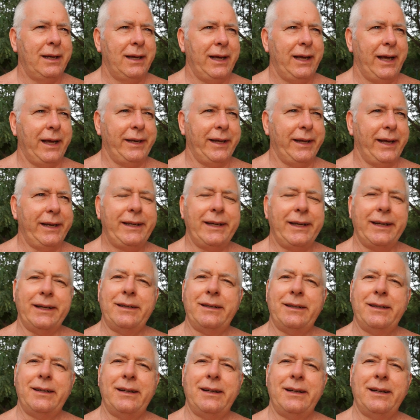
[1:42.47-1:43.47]
And they did.
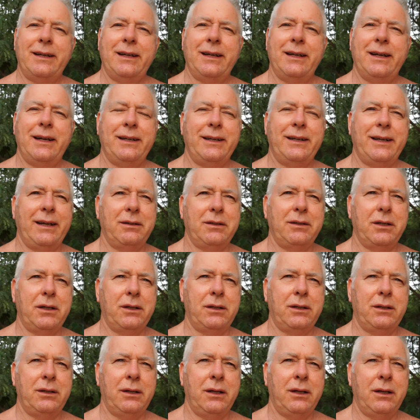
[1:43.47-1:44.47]

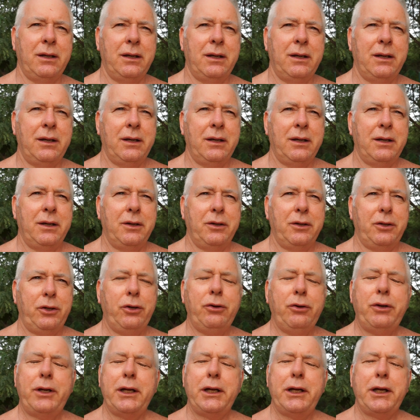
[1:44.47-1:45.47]
And
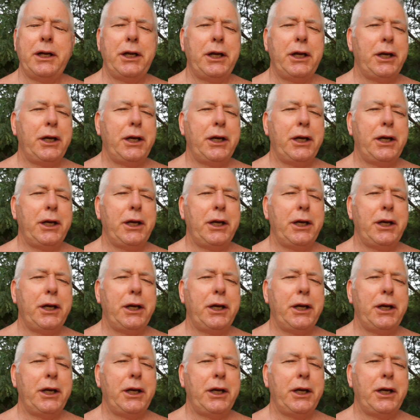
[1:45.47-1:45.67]
you didn't.